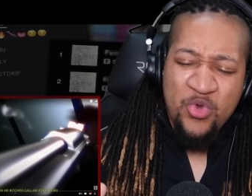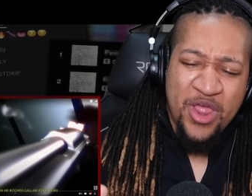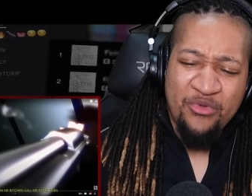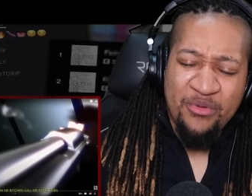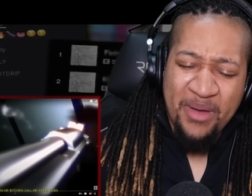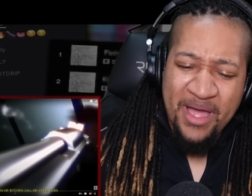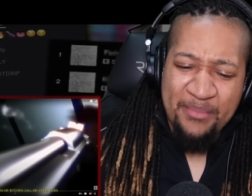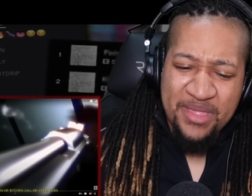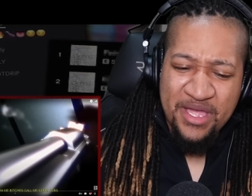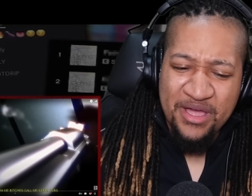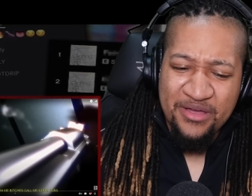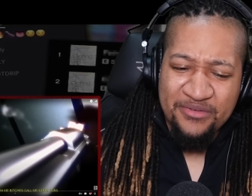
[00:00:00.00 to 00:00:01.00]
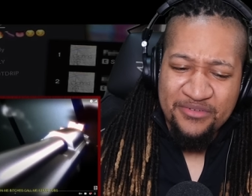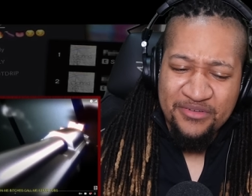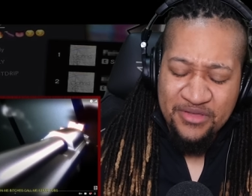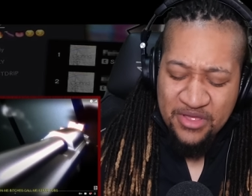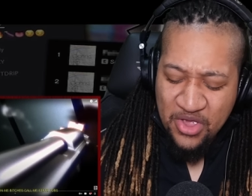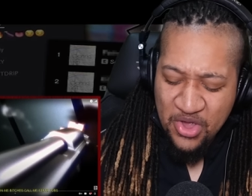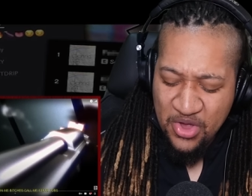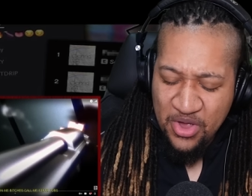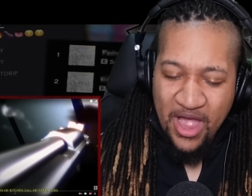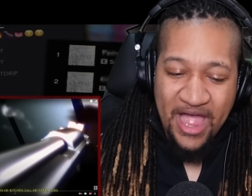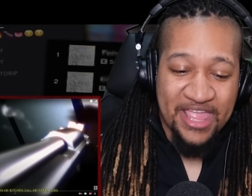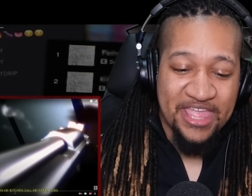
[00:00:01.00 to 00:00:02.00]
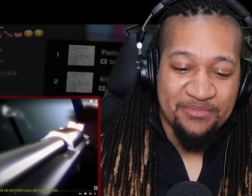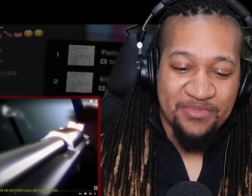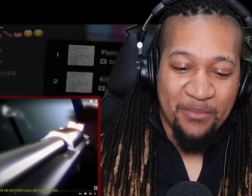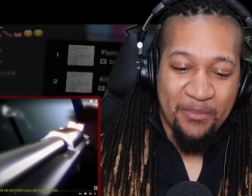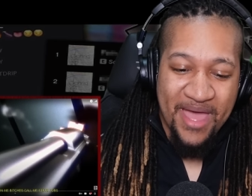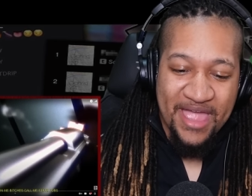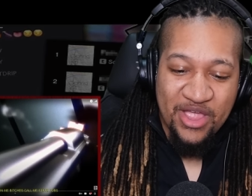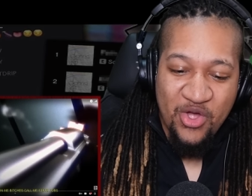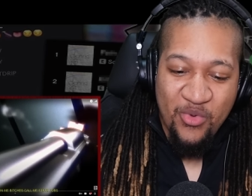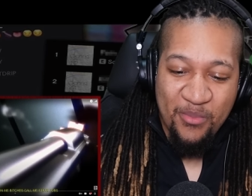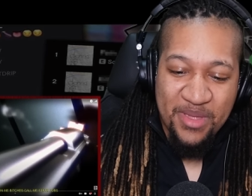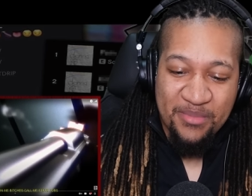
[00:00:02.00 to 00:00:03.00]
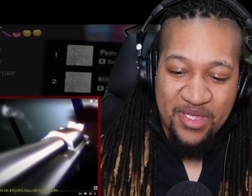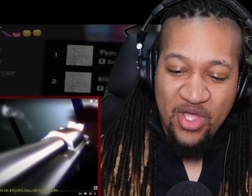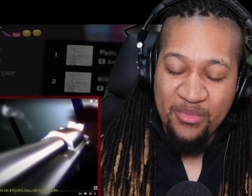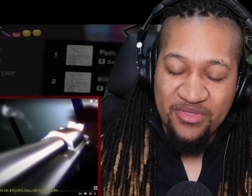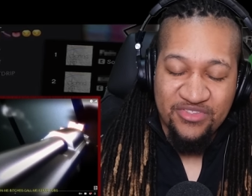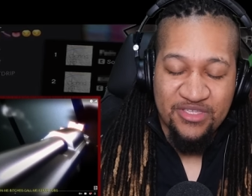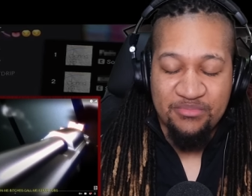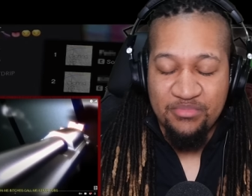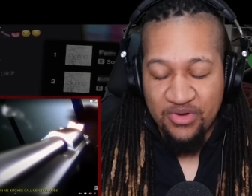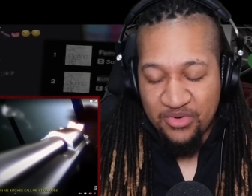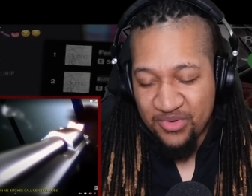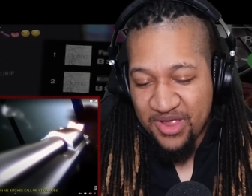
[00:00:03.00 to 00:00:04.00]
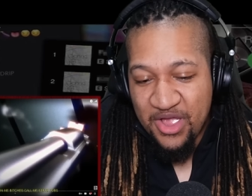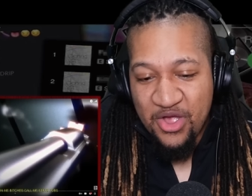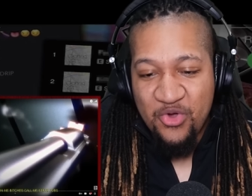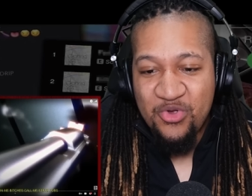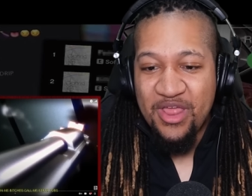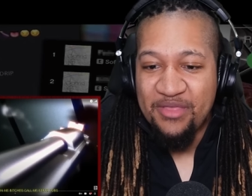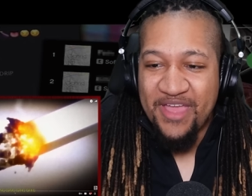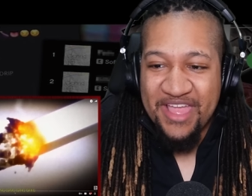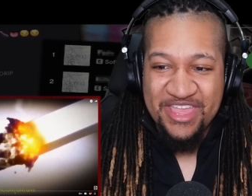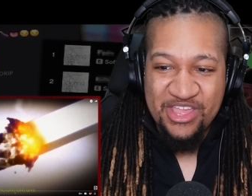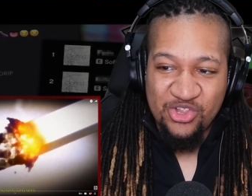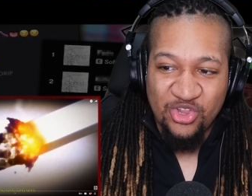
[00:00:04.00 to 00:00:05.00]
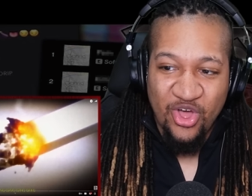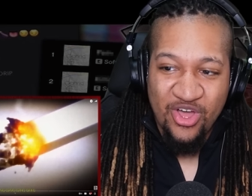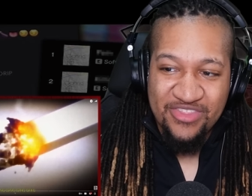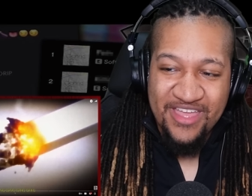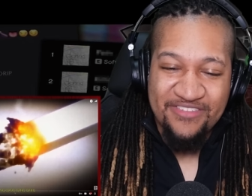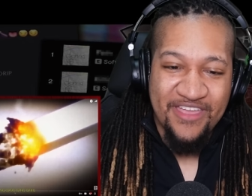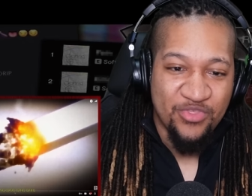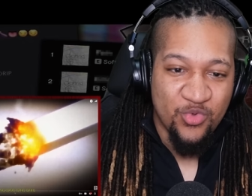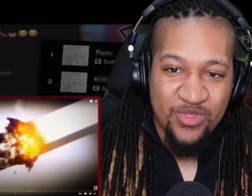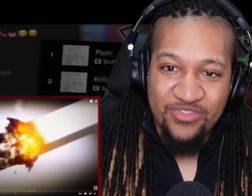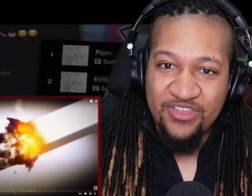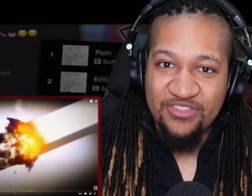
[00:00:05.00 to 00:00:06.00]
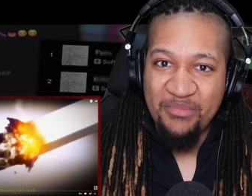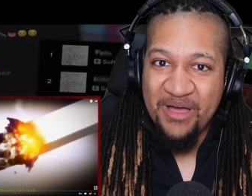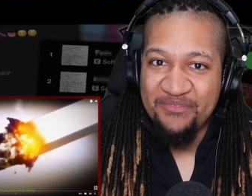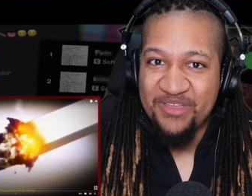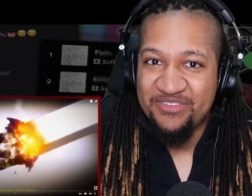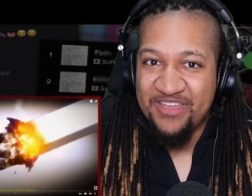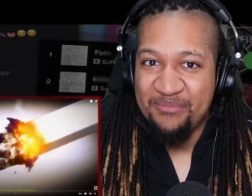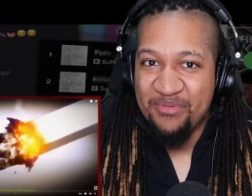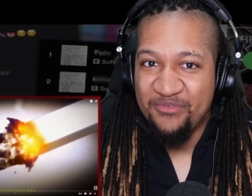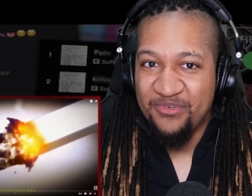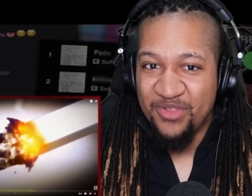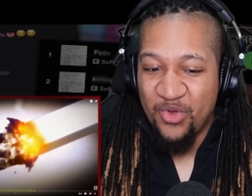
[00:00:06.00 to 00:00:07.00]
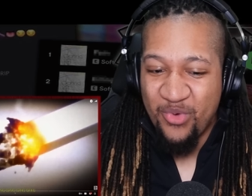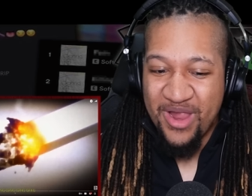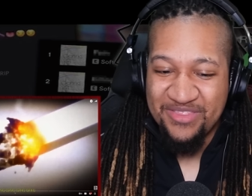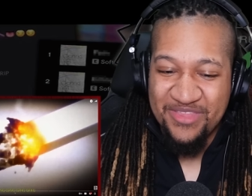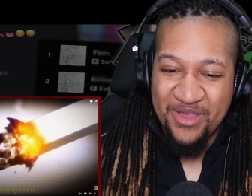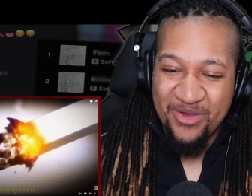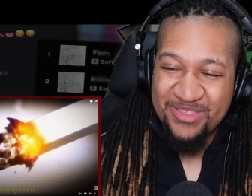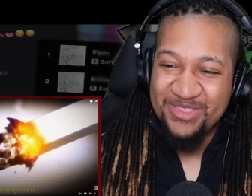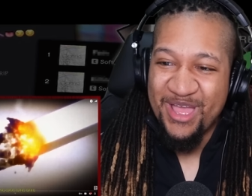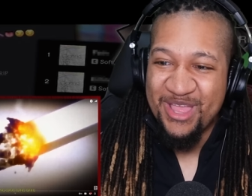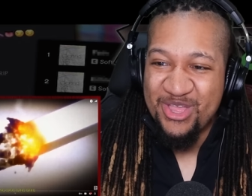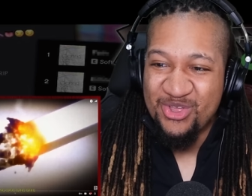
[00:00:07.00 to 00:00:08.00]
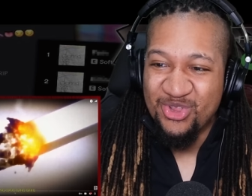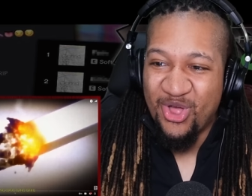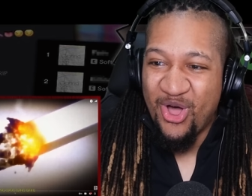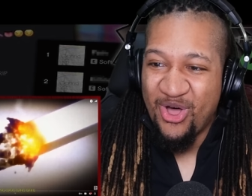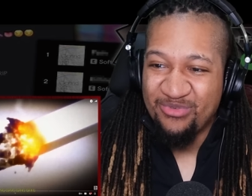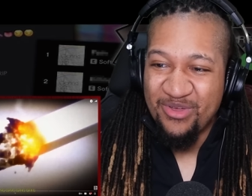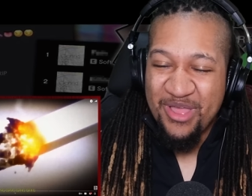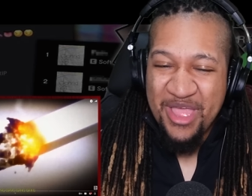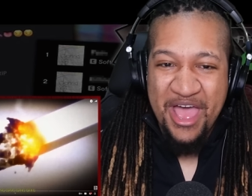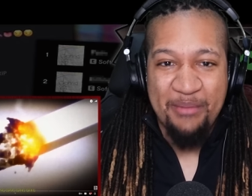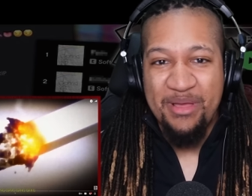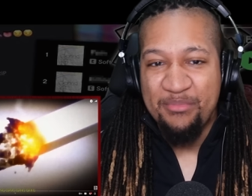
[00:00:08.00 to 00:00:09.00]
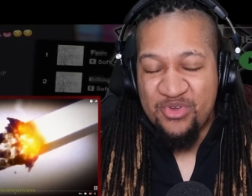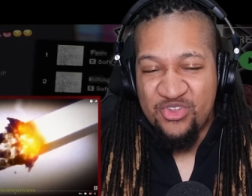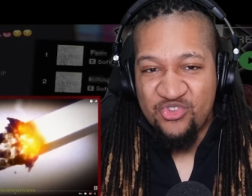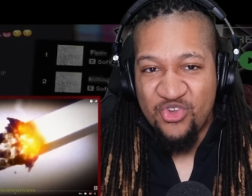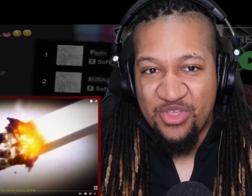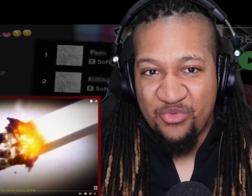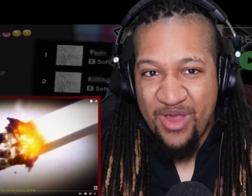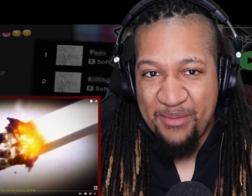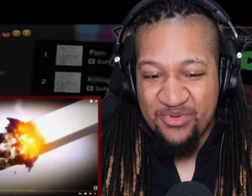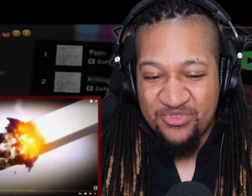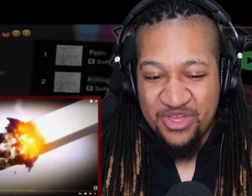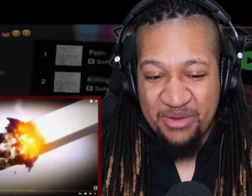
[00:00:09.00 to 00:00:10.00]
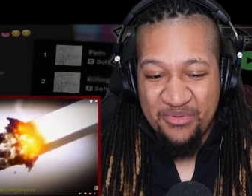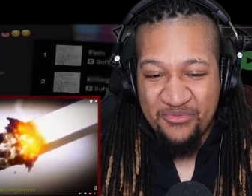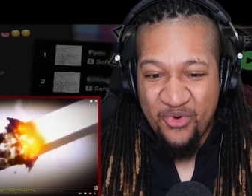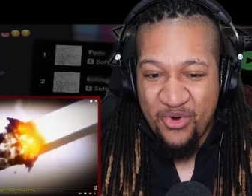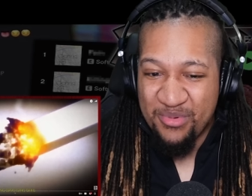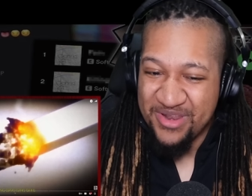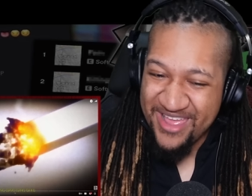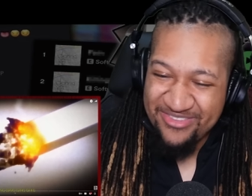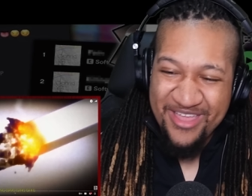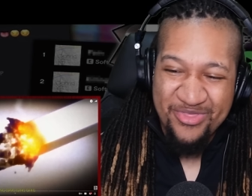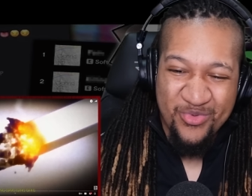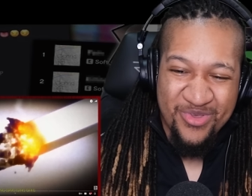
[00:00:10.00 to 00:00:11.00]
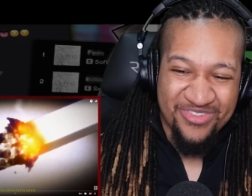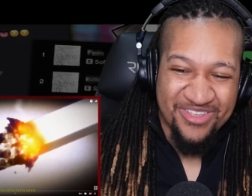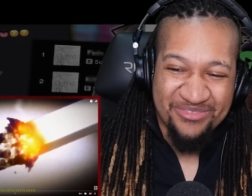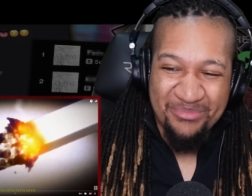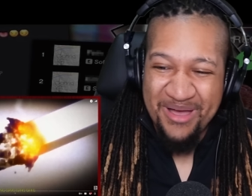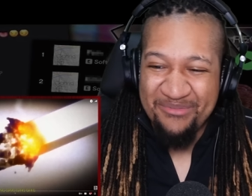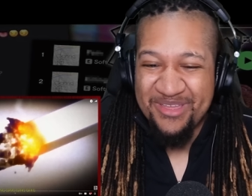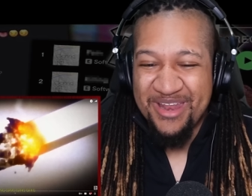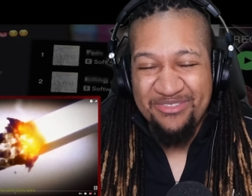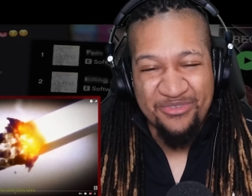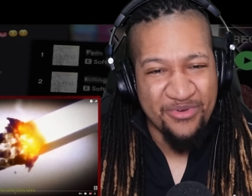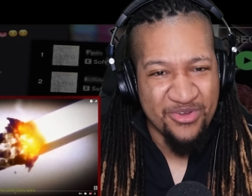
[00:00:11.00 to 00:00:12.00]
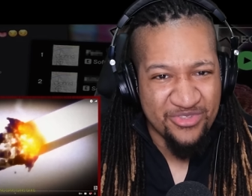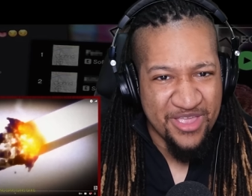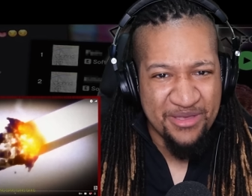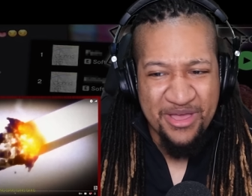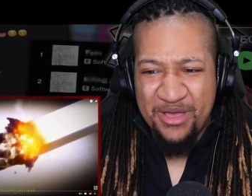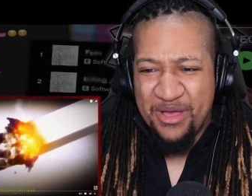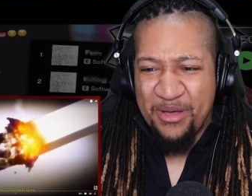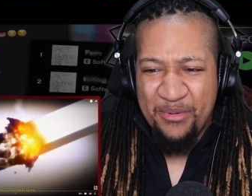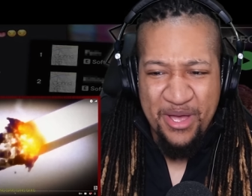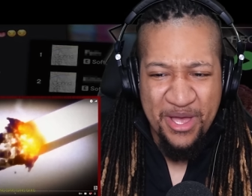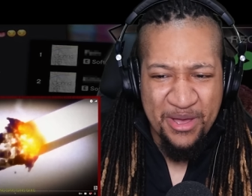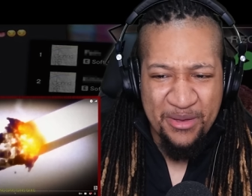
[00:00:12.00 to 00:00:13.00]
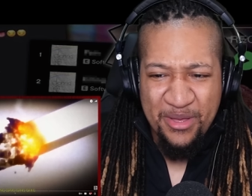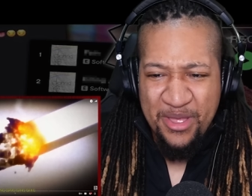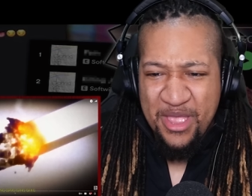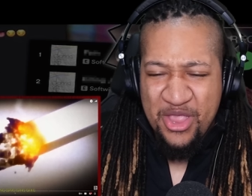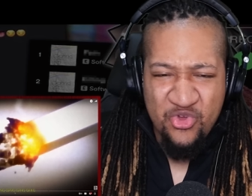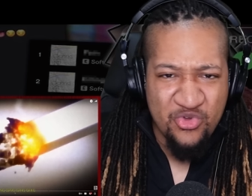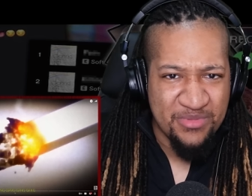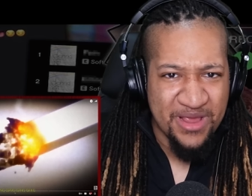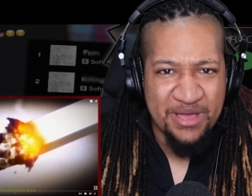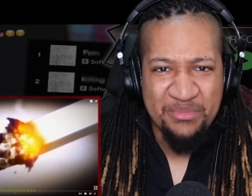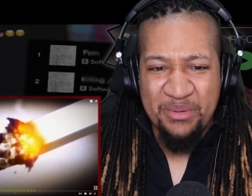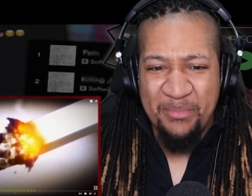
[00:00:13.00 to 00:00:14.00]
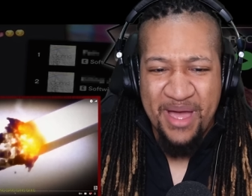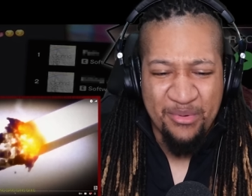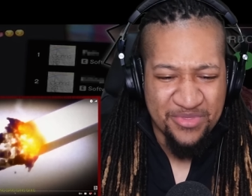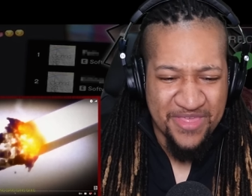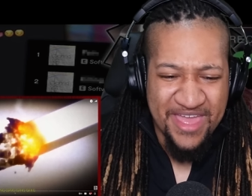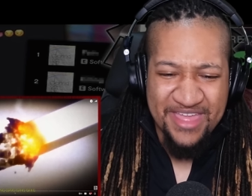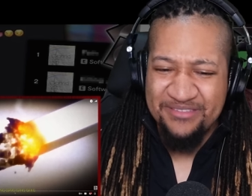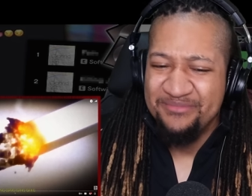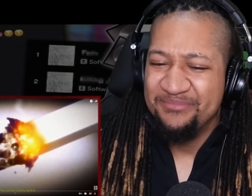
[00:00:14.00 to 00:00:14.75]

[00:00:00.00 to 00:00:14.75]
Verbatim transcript: Who that remind me of? I keep the Mac on me, become a steep, bro. That kill all. That's that 3 6 Mafia type of flow right there. That kill all. I mean, I'm pretty sure other rappers done it before, but that's that 3 6 Mafia. That's the first group that come to mind with that.